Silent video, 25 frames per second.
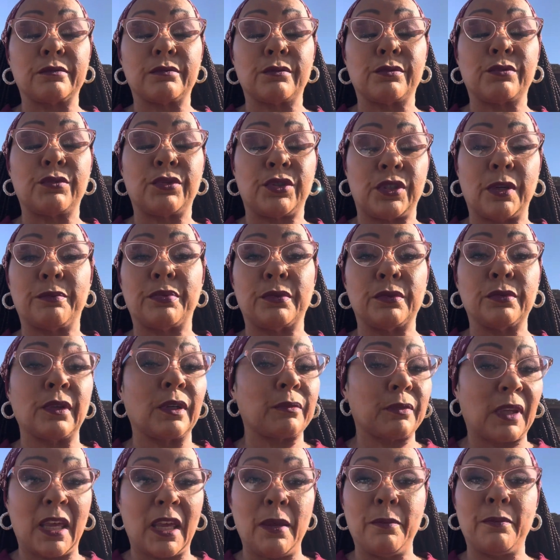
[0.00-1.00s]

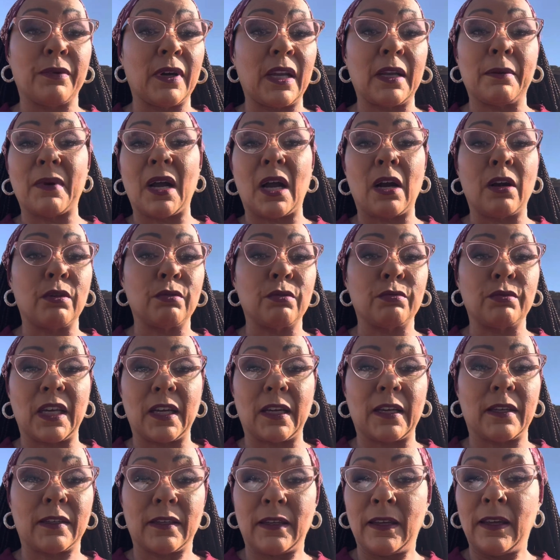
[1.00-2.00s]
simple. Keep bringing my own
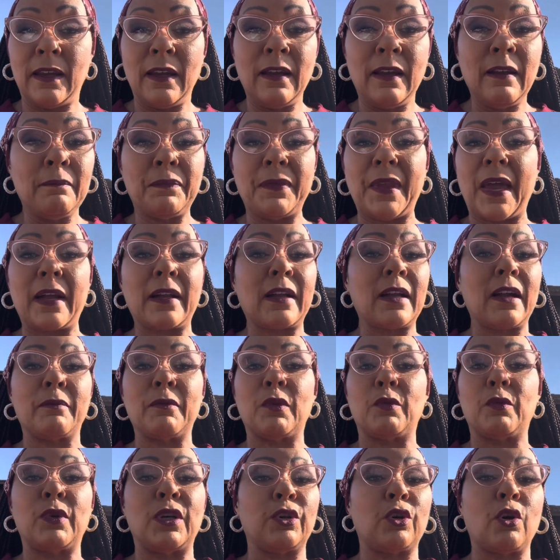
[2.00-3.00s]
nigga. Not
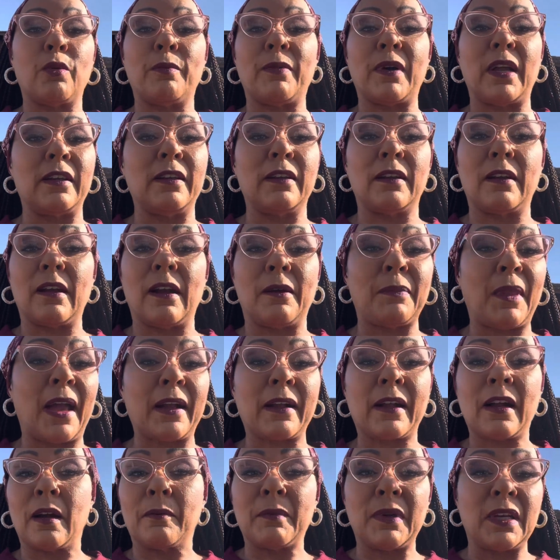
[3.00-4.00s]
coming with nobody. I'm
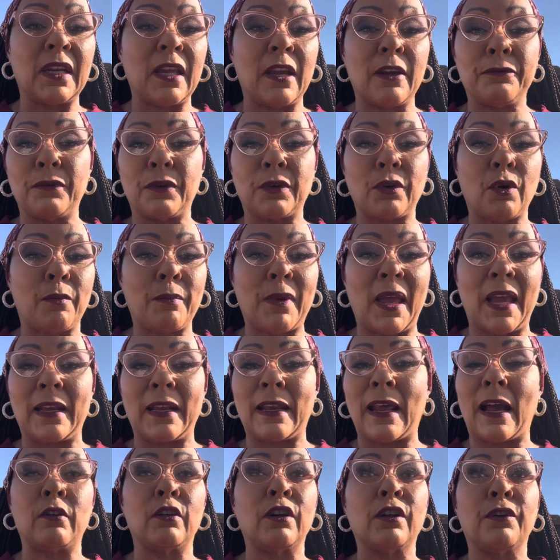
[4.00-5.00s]
not coming in for no man.
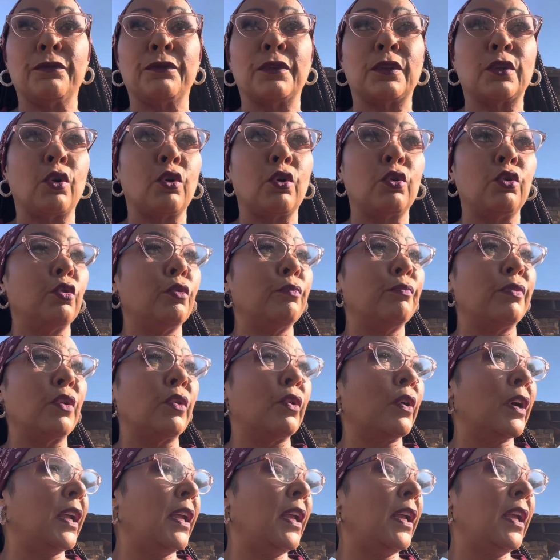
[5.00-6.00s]
Not looking for no little
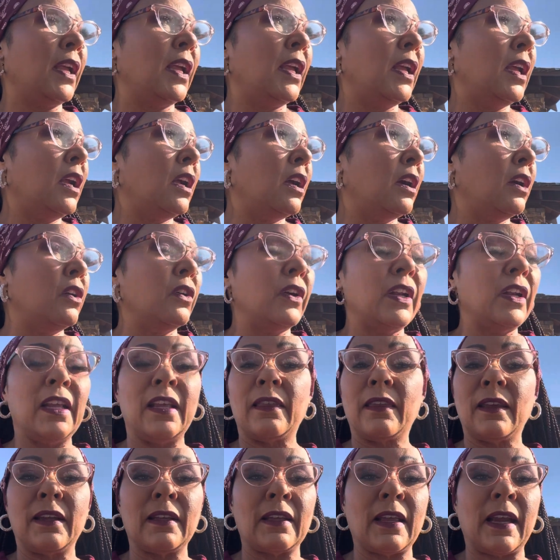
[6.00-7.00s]
boy or
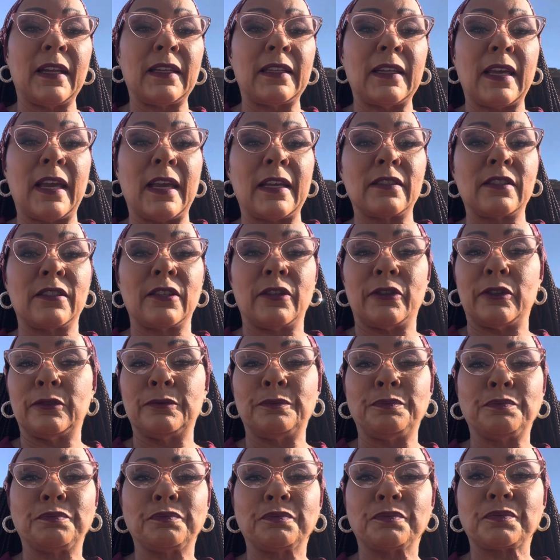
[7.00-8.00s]
anything like that.
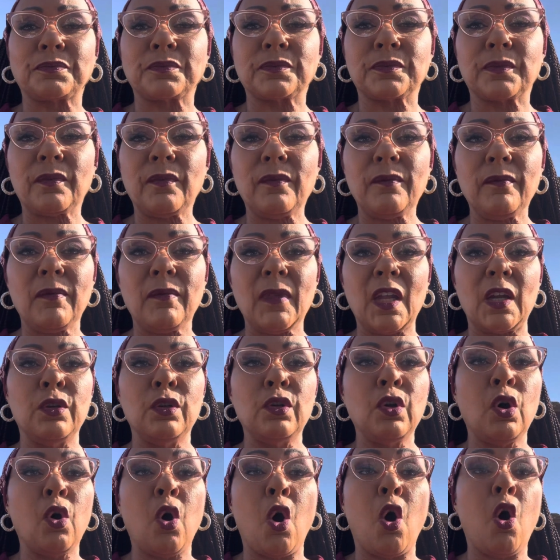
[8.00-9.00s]
So,
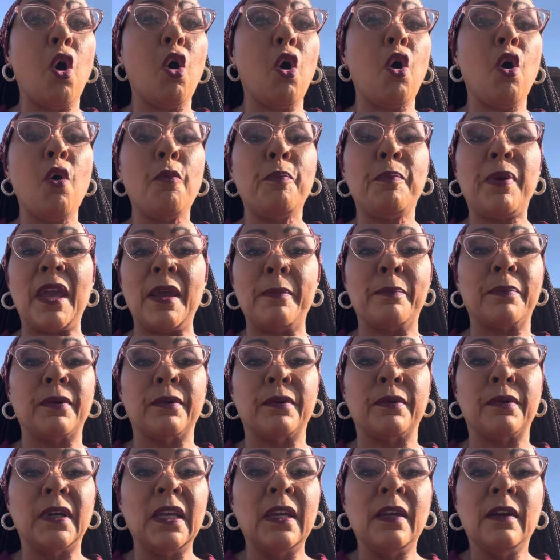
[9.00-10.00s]
all
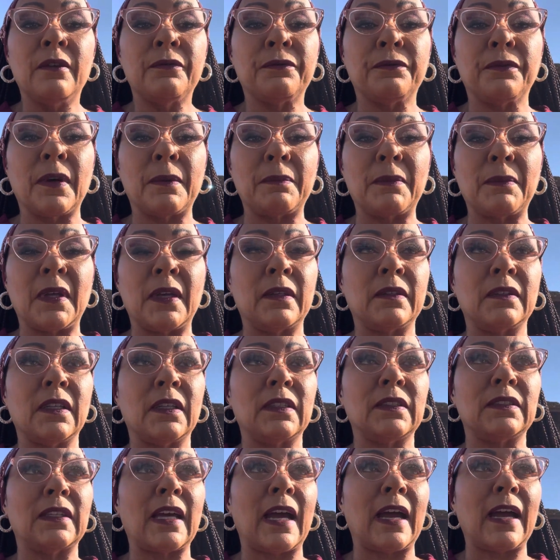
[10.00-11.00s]
people from the
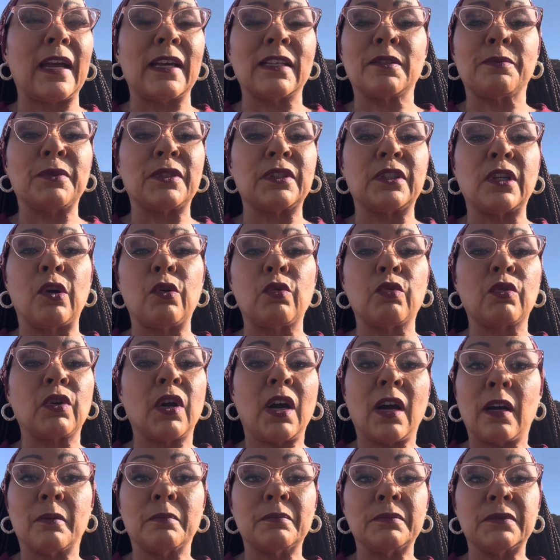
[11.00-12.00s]
diaspora don't
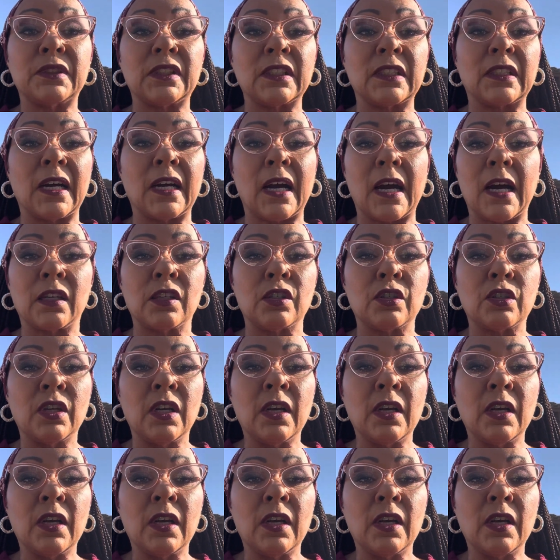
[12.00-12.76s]
come to Ghana